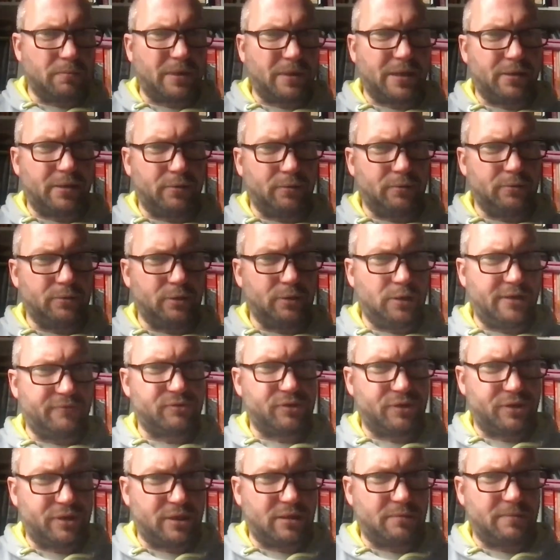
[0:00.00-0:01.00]
about you have
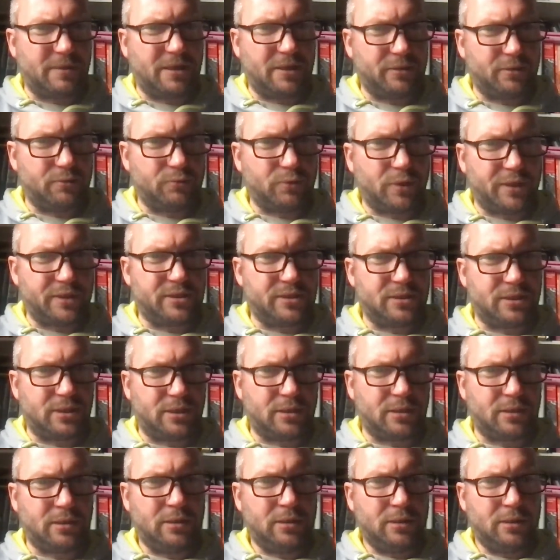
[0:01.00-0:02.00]
to think about the
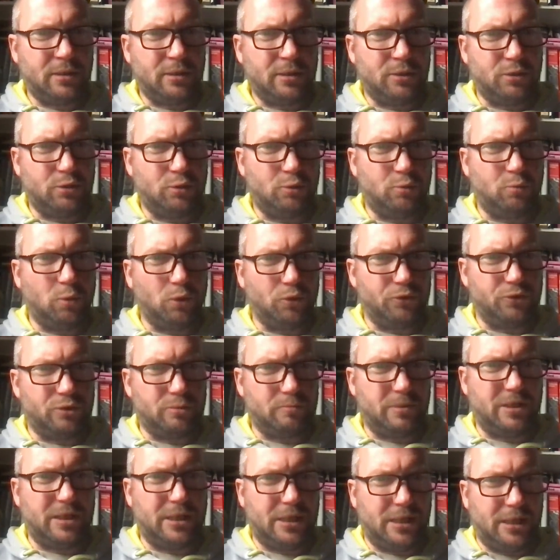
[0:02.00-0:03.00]
writer you want to
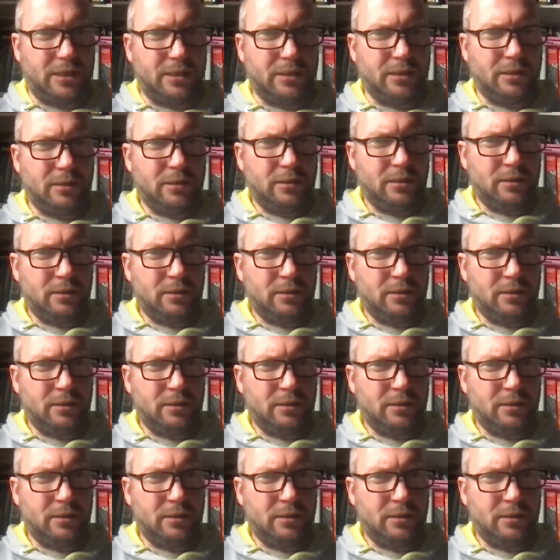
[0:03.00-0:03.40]
be.